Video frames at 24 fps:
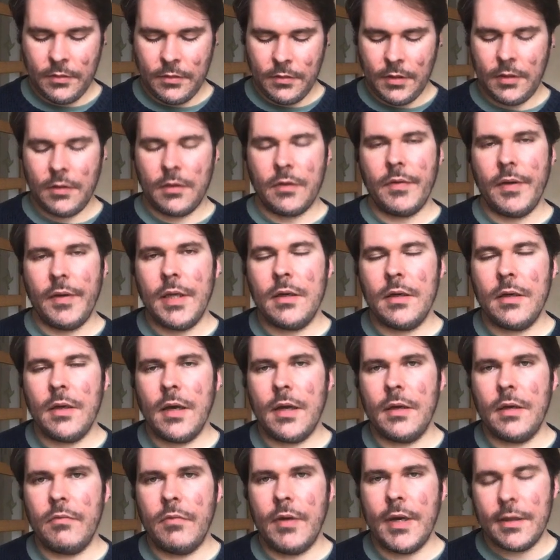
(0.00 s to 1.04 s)
In green
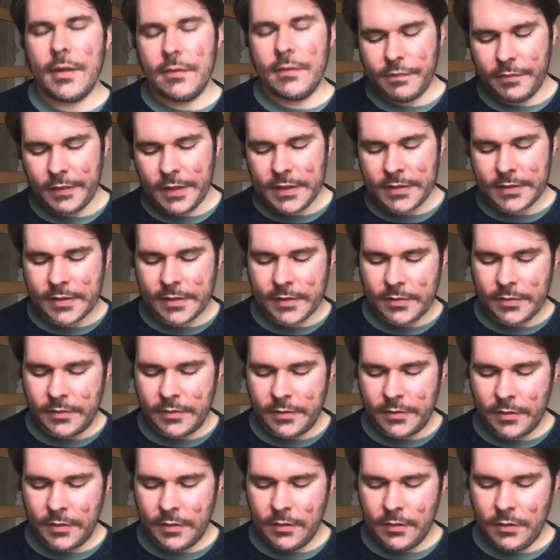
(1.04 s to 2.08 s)
and red
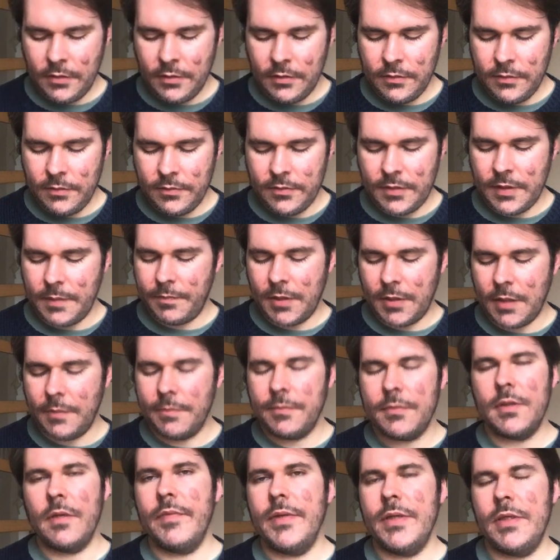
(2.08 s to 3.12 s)
fleeces, zipped
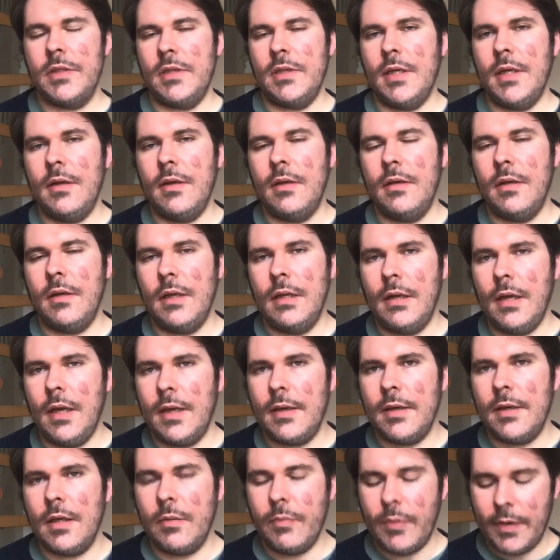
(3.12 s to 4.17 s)
up to the chin in
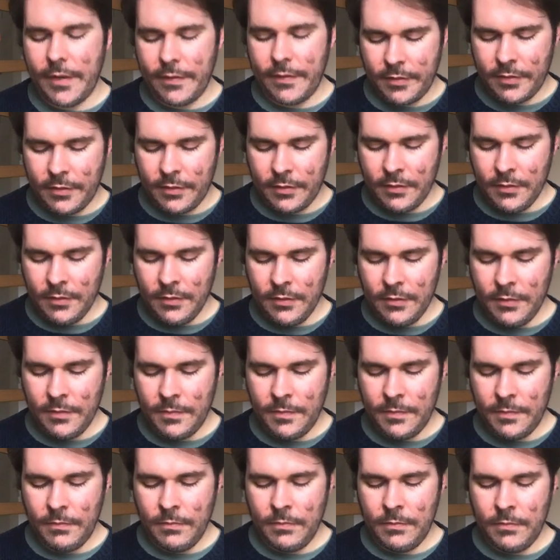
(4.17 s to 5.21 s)
any weather.
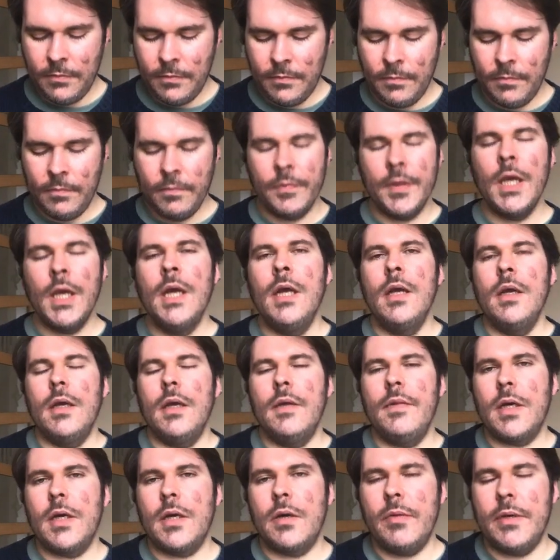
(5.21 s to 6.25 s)

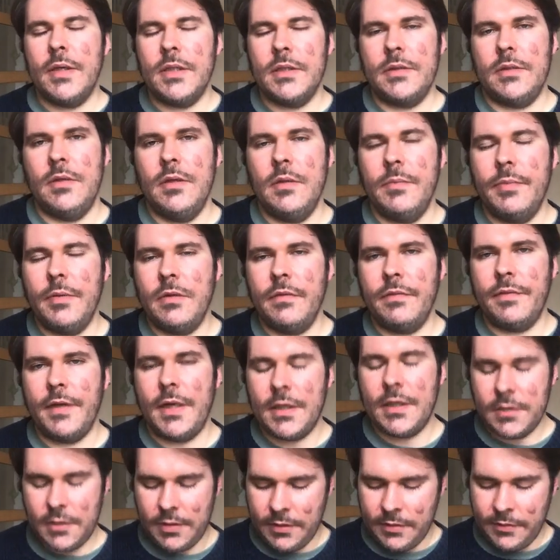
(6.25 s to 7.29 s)
In the questionable
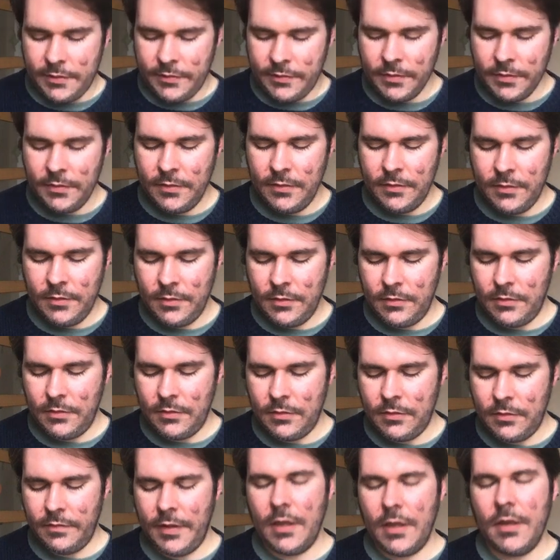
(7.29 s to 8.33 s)
fashions
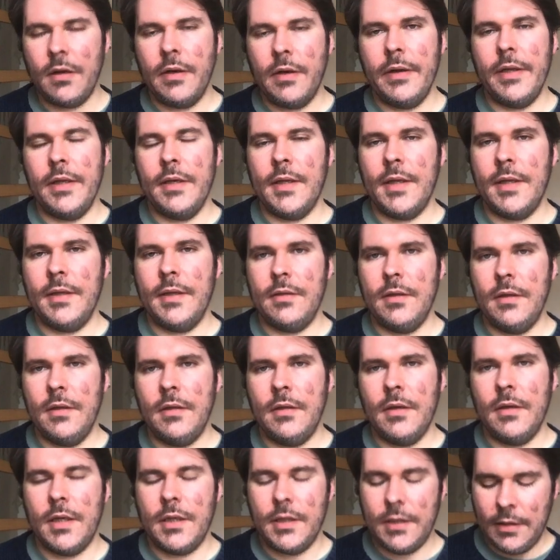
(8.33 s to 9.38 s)
of the early
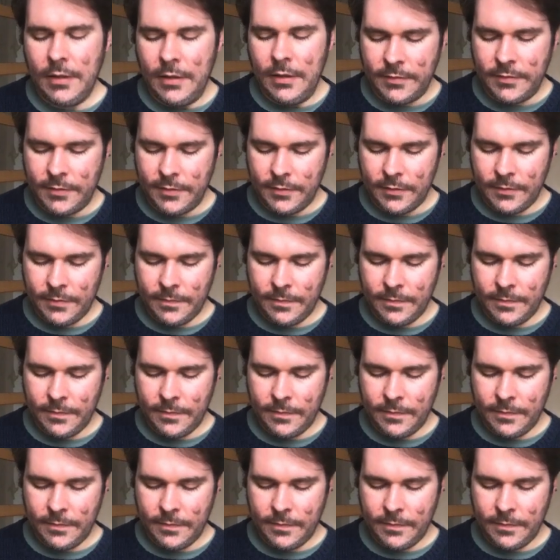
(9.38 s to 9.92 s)
1990s.